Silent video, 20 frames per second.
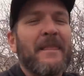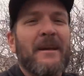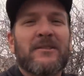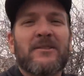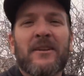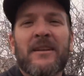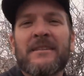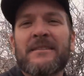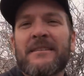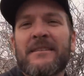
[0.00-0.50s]

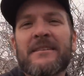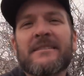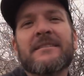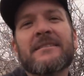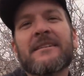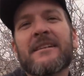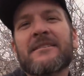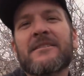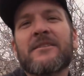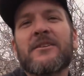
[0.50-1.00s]
So
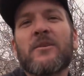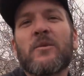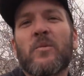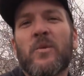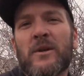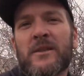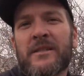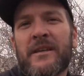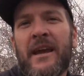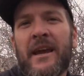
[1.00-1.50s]
let's do
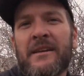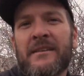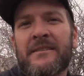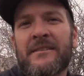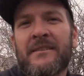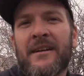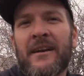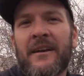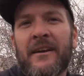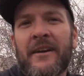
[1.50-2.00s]
worst case
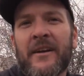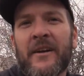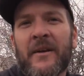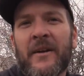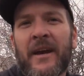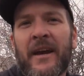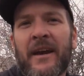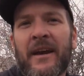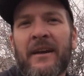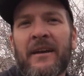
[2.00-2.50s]
scenario.
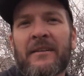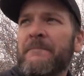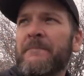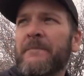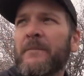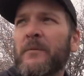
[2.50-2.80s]
Okay.